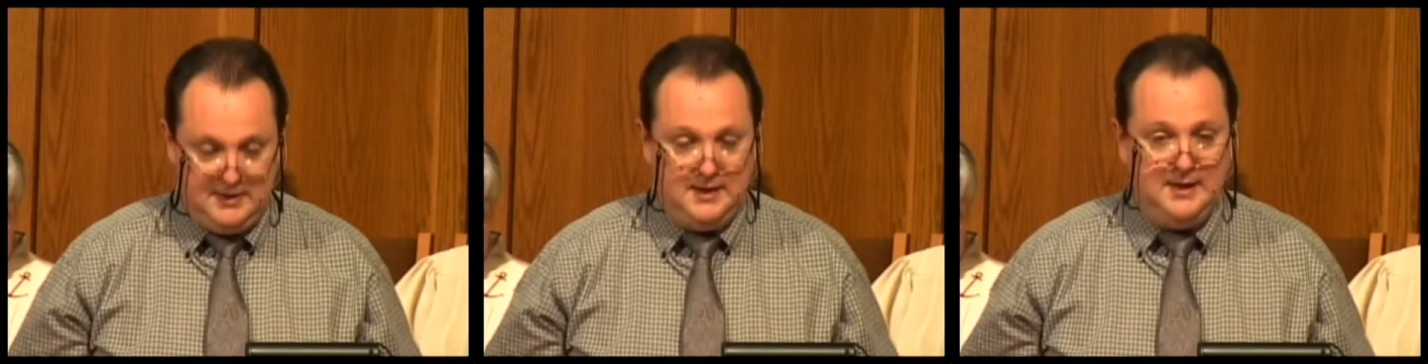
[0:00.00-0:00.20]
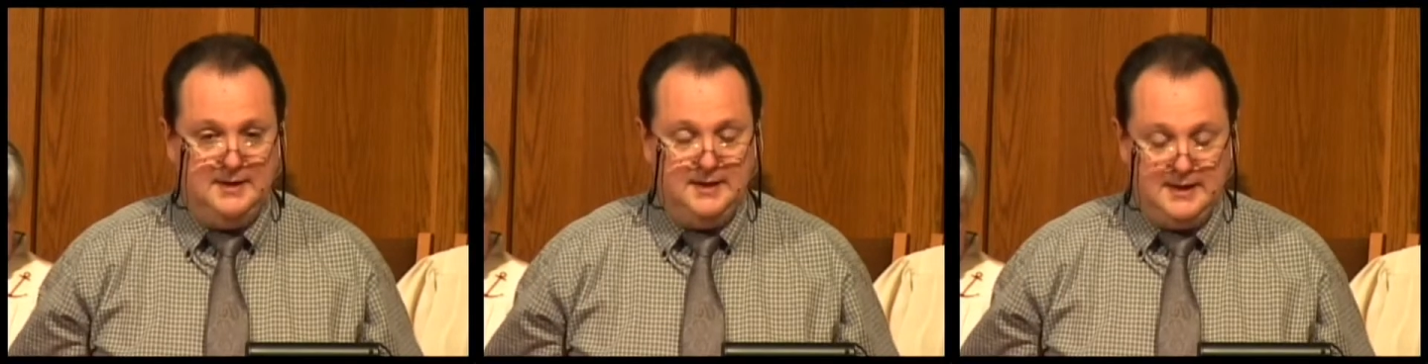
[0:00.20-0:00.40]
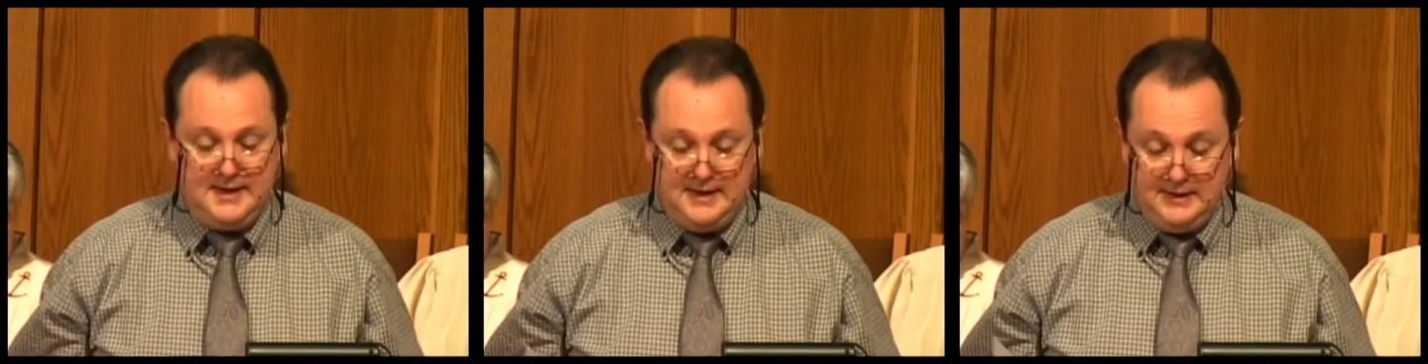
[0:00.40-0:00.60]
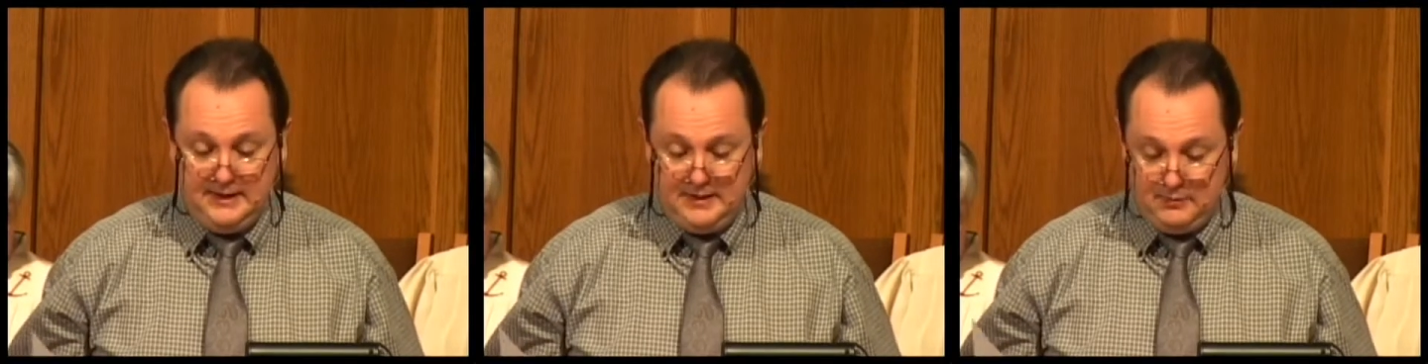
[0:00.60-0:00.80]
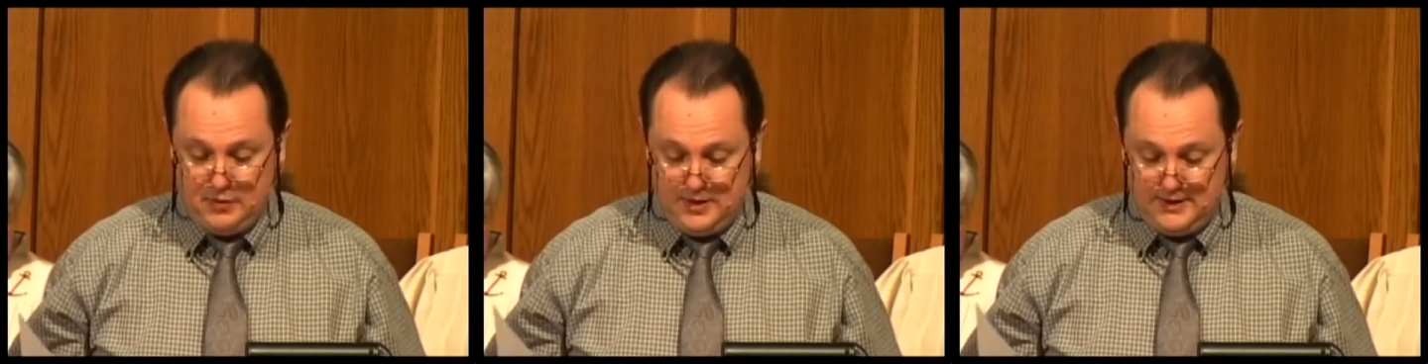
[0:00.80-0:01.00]
in the
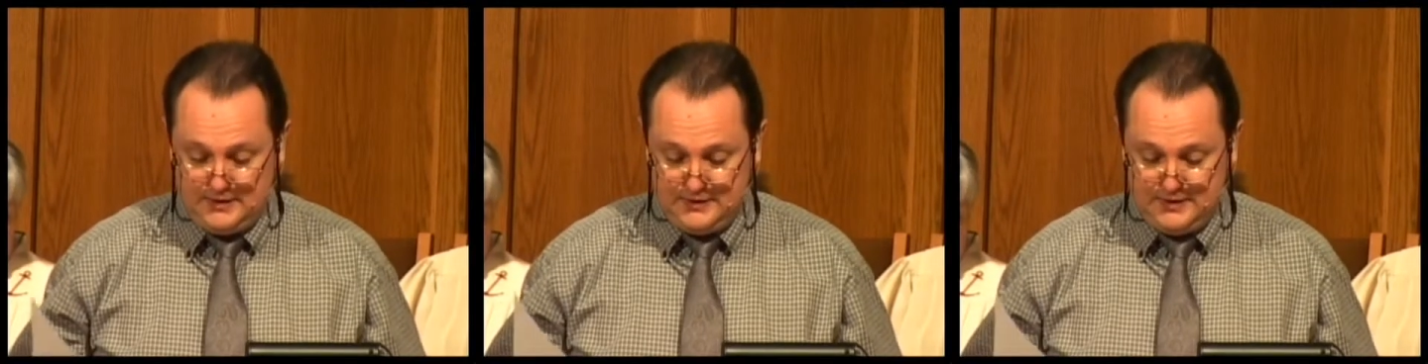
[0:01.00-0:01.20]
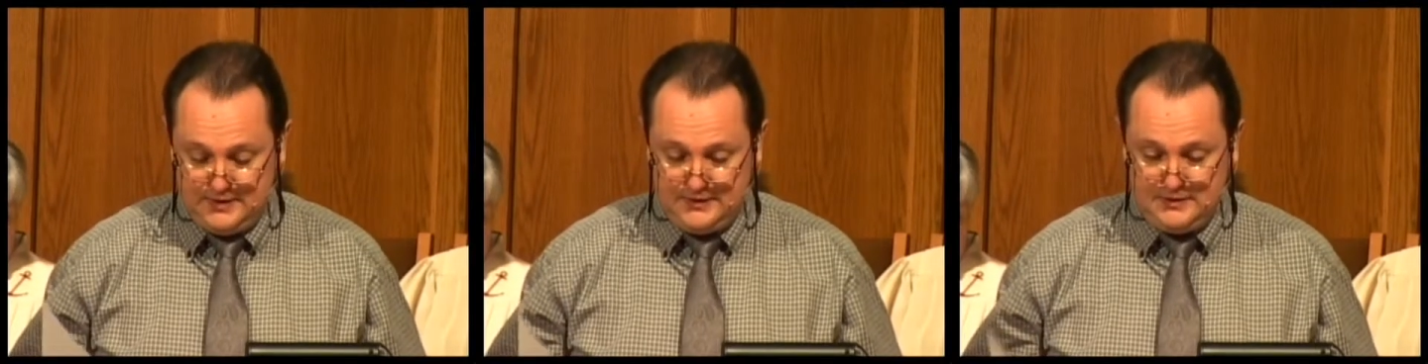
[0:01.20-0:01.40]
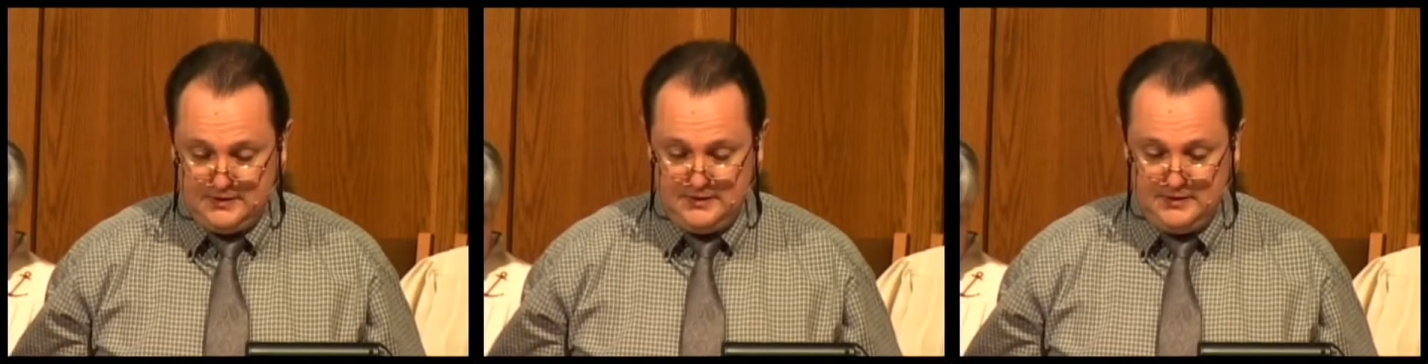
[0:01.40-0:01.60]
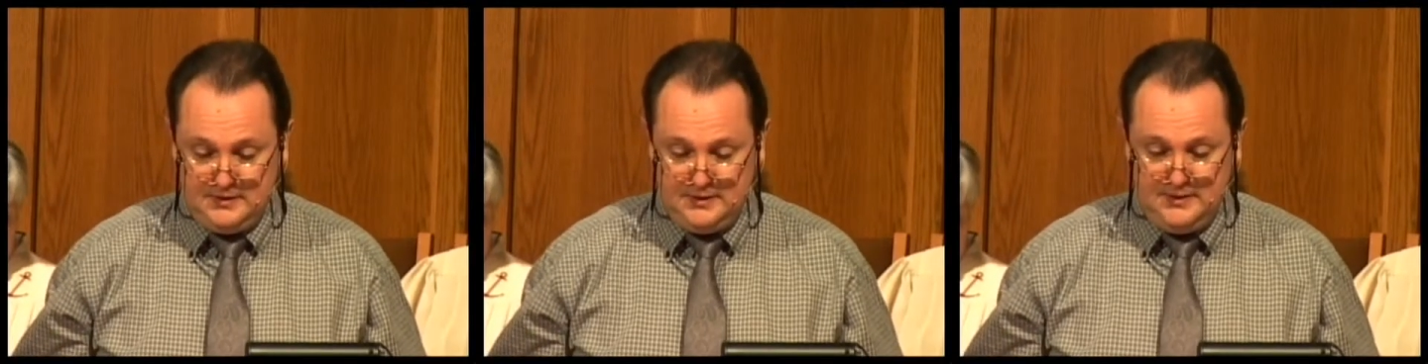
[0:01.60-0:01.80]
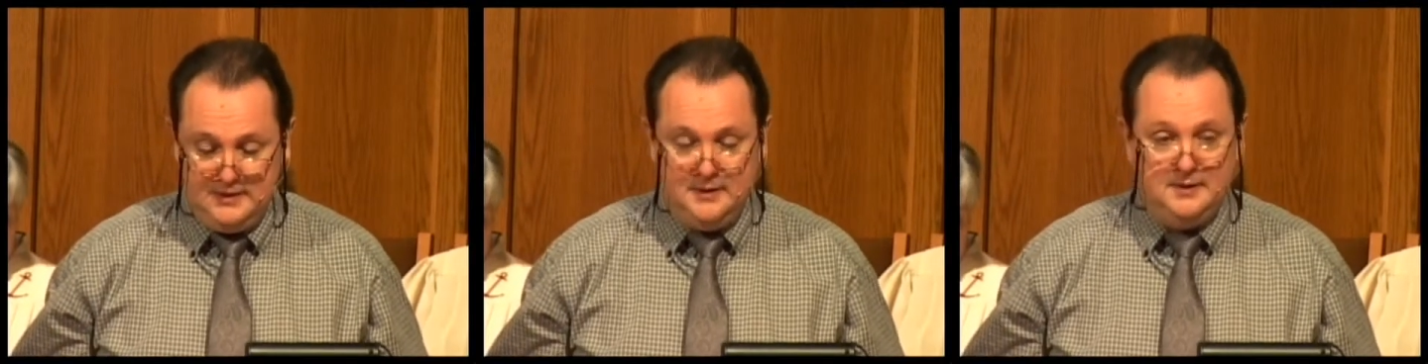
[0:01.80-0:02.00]
healing process
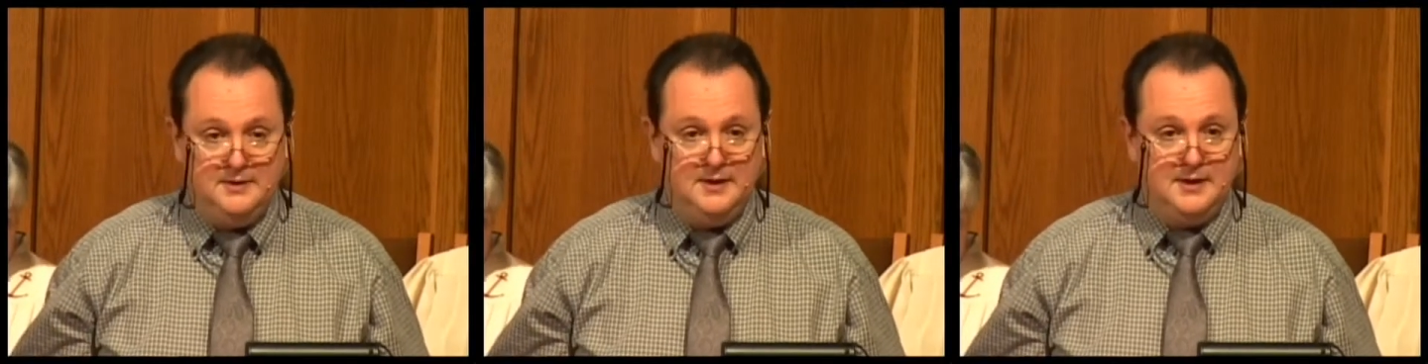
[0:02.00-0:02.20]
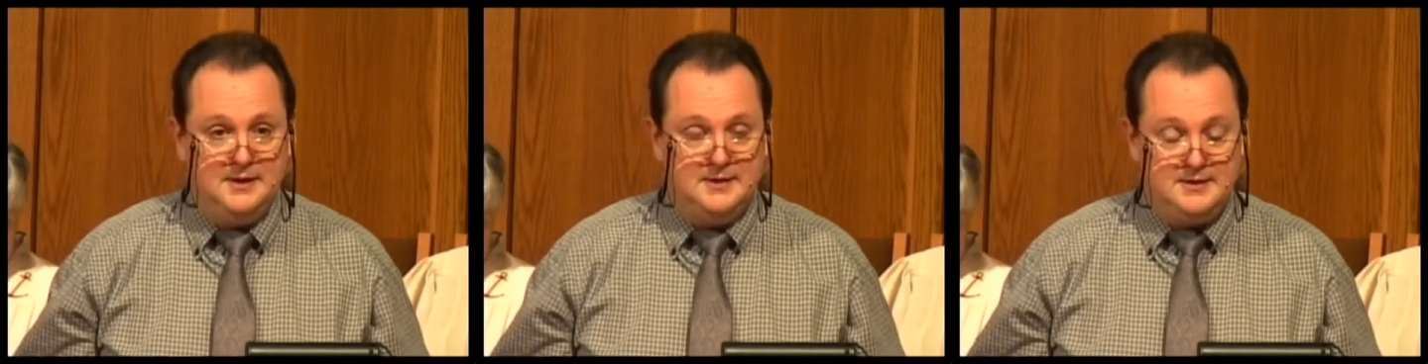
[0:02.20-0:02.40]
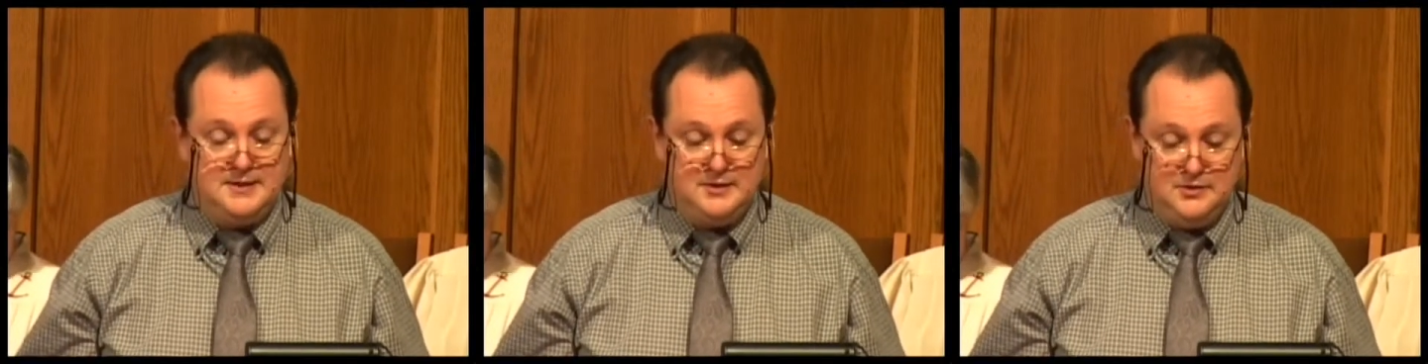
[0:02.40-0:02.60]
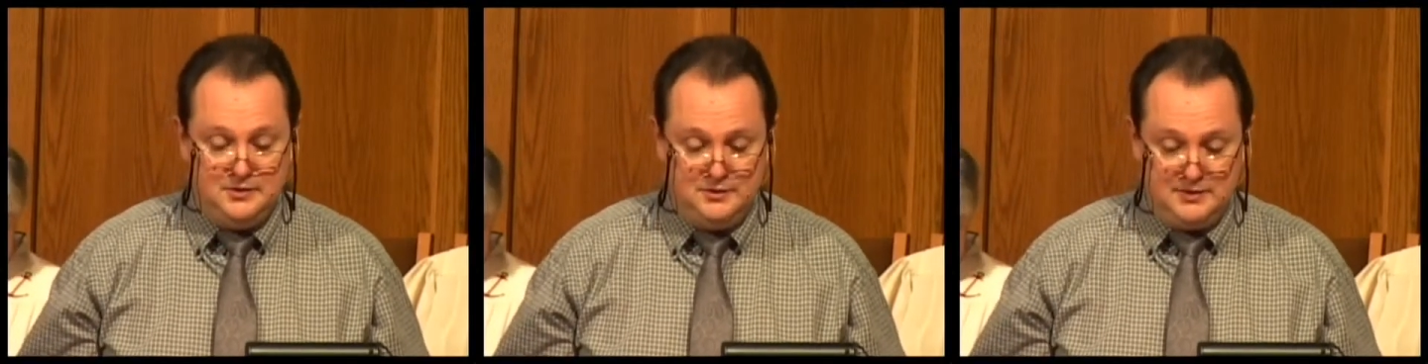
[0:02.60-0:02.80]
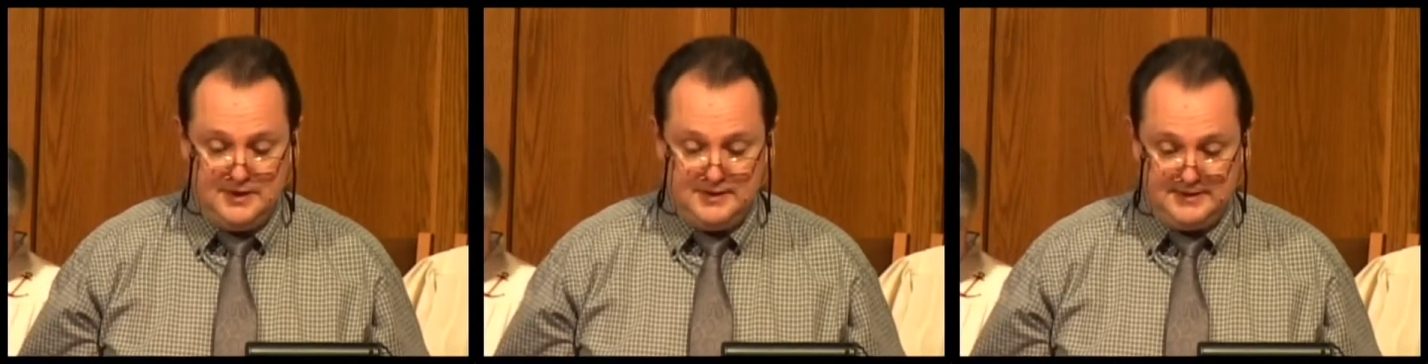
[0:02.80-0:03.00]
that
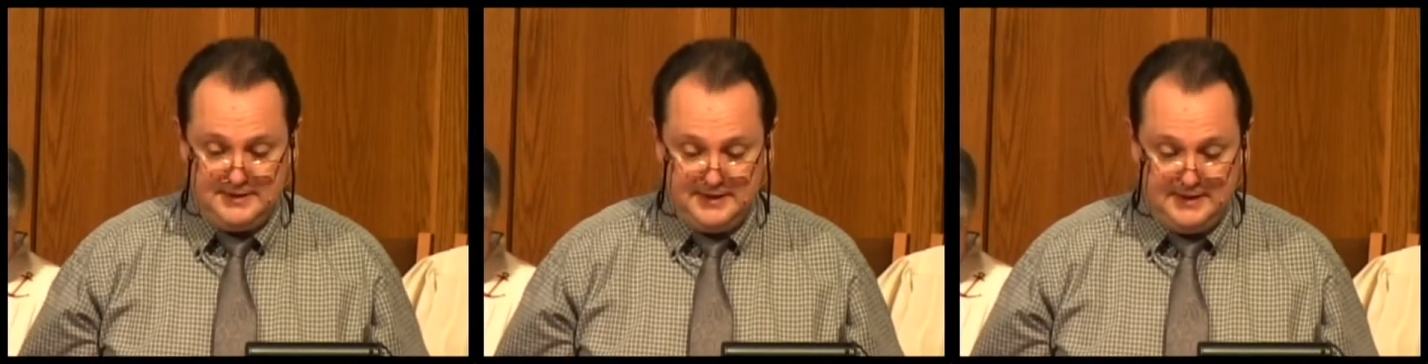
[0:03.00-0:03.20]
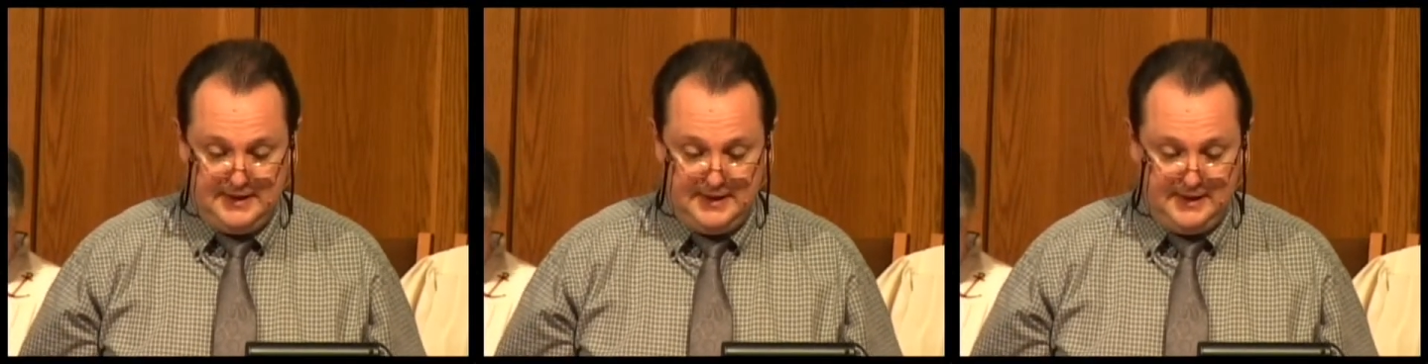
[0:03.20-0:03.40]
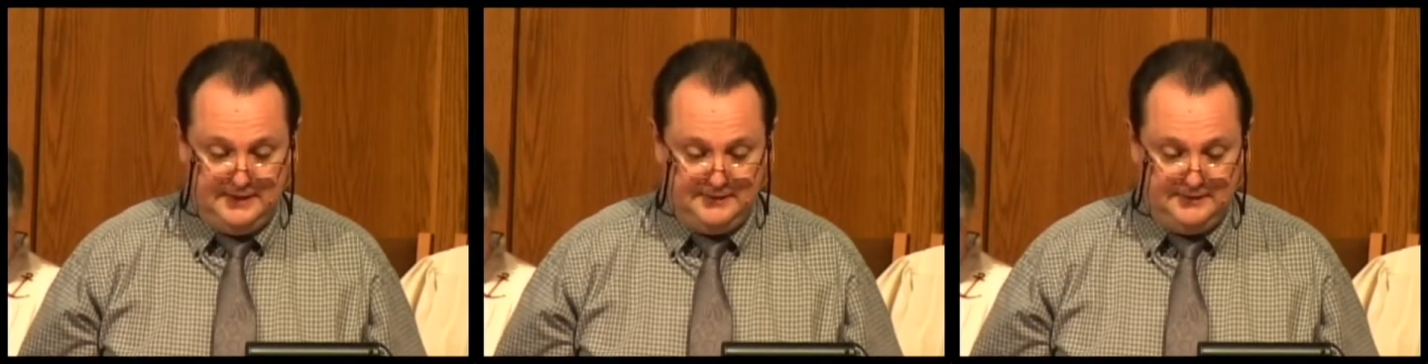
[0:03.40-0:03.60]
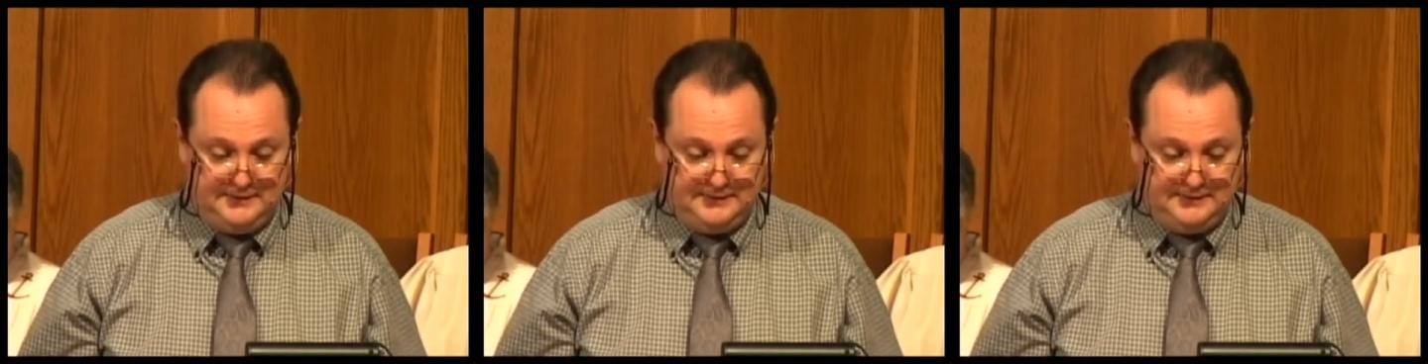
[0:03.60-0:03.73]
continues yet today.